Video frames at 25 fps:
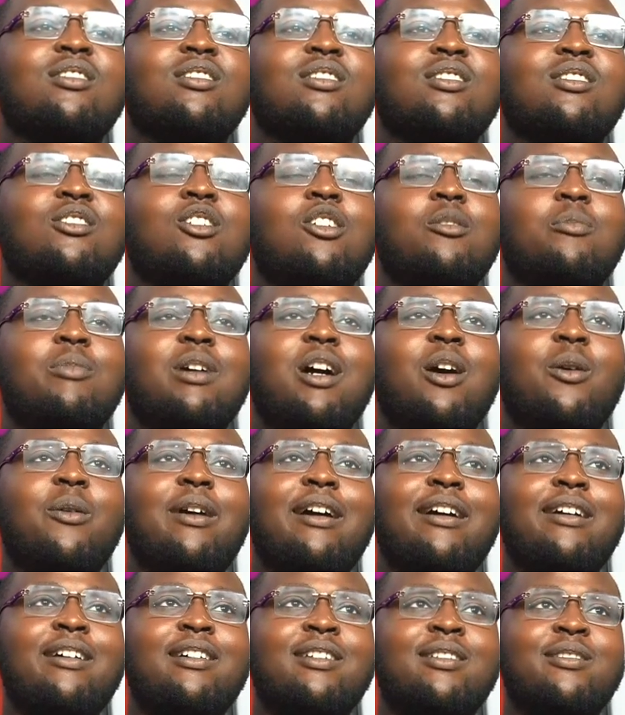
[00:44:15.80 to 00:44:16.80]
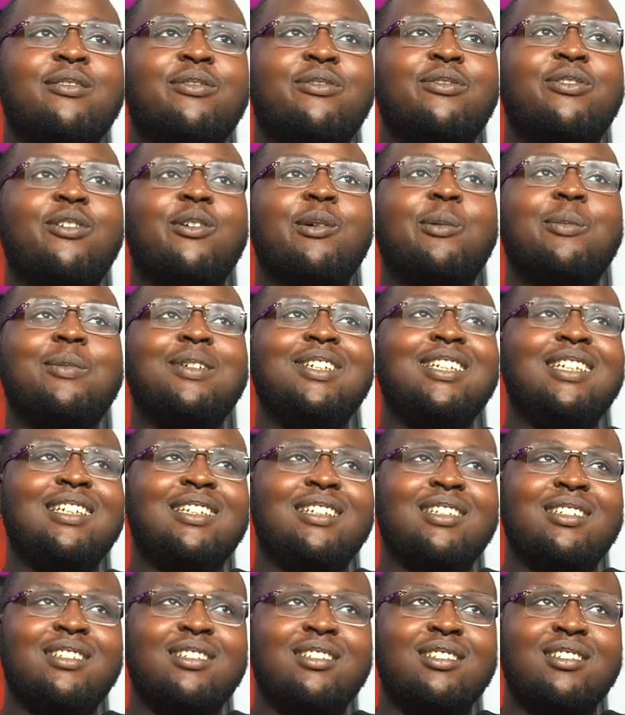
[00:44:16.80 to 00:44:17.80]
number one for me,
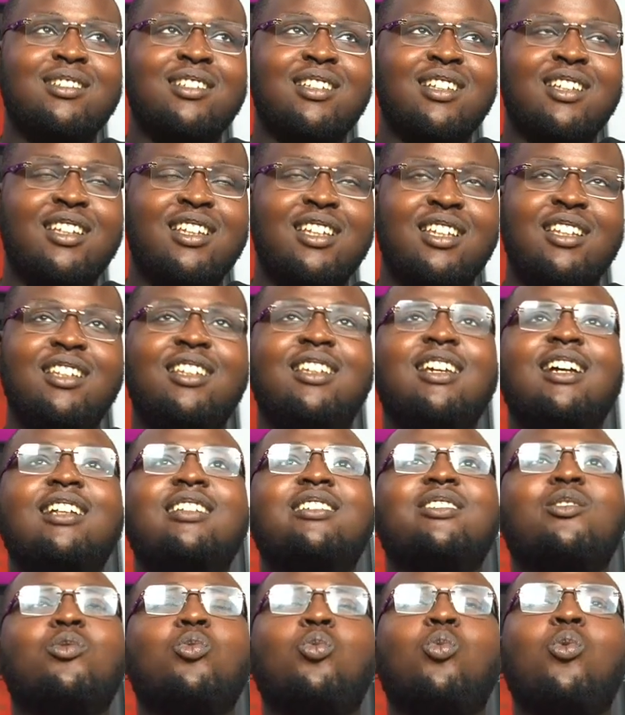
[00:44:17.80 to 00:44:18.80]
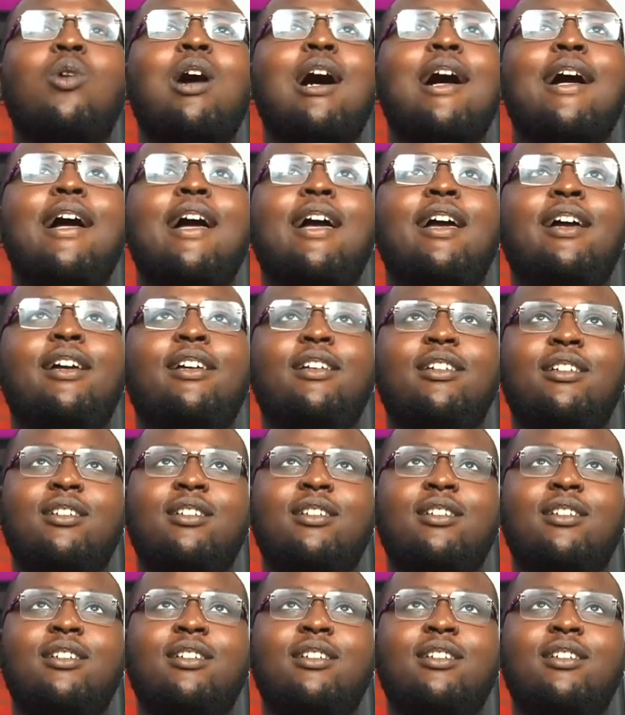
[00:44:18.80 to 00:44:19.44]
he gets why.